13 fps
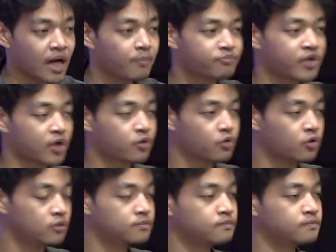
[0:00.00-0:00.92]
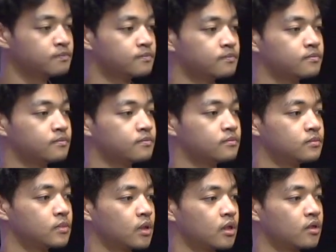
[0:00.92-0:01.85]
up the room,
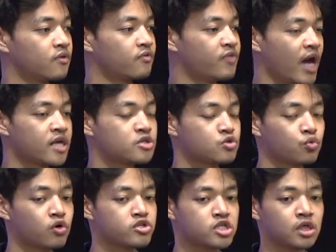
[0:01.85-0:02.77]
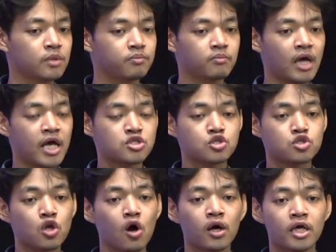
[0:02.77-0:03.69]
that is worship, as
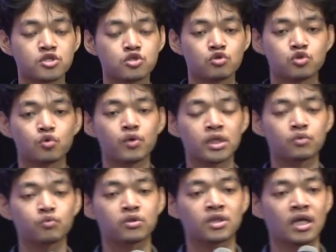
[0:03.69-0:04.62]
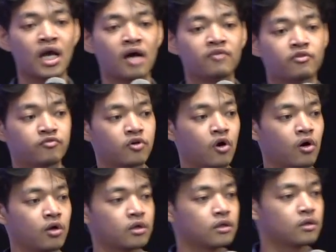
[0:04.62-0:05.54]
long as you do it with the love of
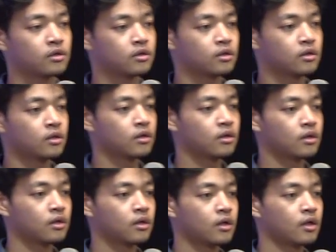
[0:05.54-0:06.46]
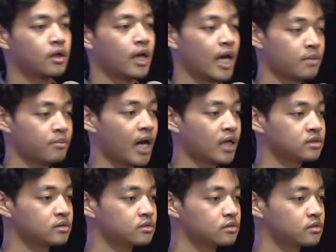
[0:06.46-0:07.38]
God.
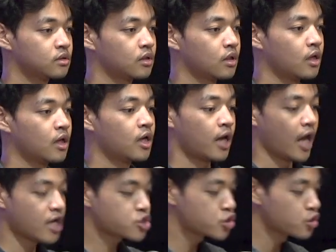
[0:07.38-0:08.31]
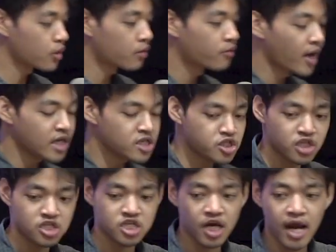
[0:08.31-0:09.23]
Amen? As you arrange
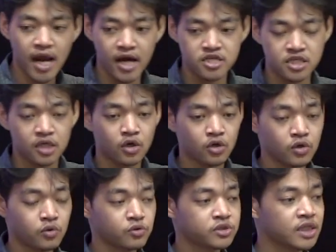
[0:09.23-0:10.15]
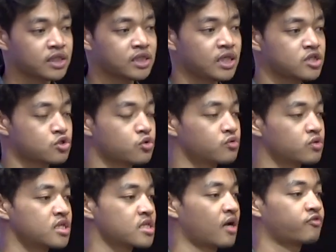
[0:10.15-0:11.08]
the chairs, I don't know who did this
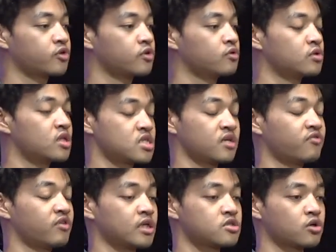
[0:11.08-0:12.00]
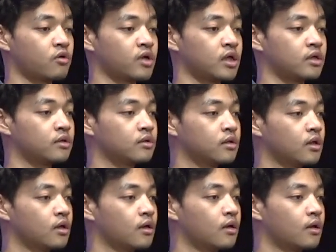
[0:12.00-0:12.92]
this evening.
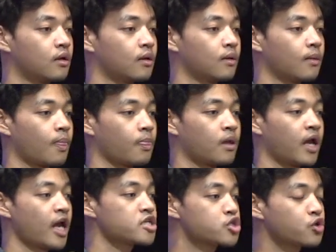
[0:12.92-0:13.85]
As